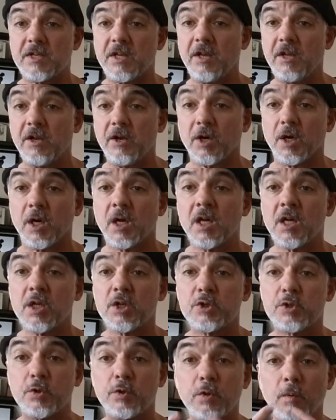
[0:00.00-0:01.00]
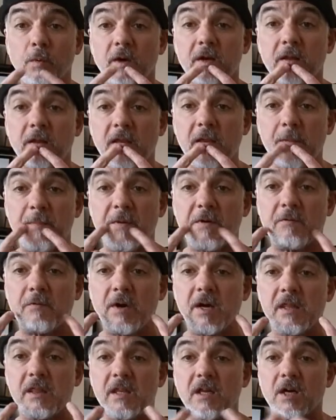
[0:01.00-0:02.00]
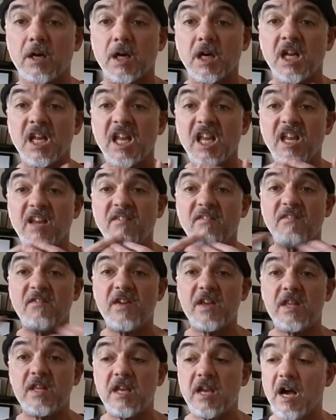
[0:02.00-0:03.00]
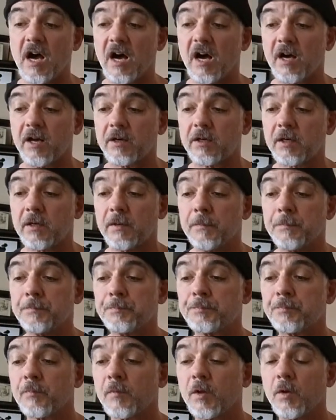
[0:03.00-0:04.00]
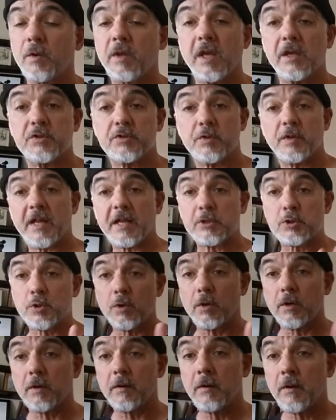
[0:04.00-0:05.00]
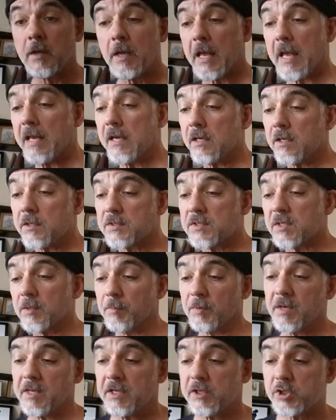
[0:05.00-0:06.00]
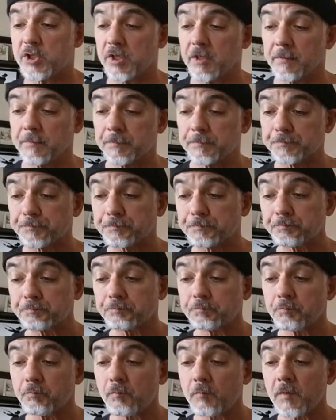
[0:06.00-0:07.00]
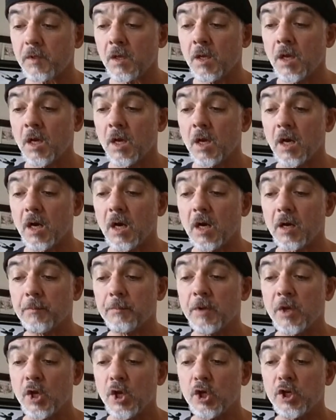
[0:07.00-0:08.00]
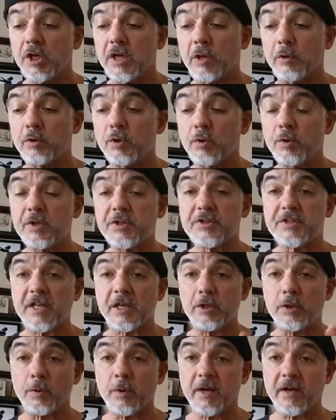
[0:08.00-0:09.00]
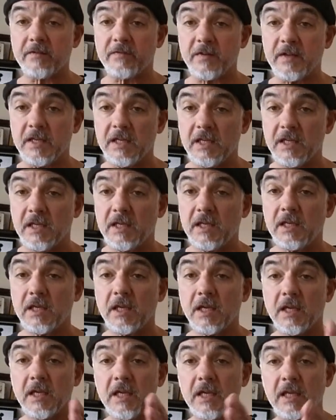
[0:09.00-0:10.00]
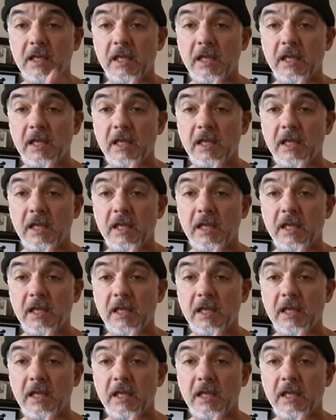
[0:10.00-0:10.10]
to hear. So you want to keep it right there. Iŋvidiar. Okay, so that's your N assimilation. Now notice that you have E,